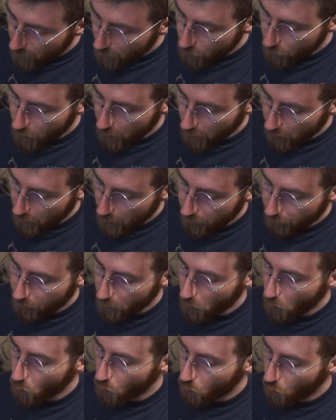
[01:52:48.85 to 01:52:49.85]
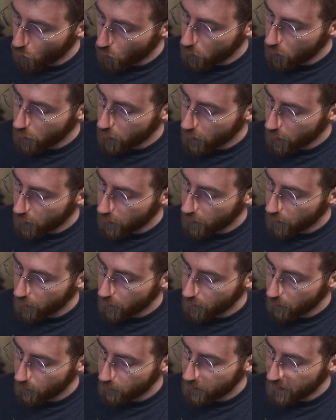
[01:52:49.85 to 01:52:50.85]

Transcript: a sheriff would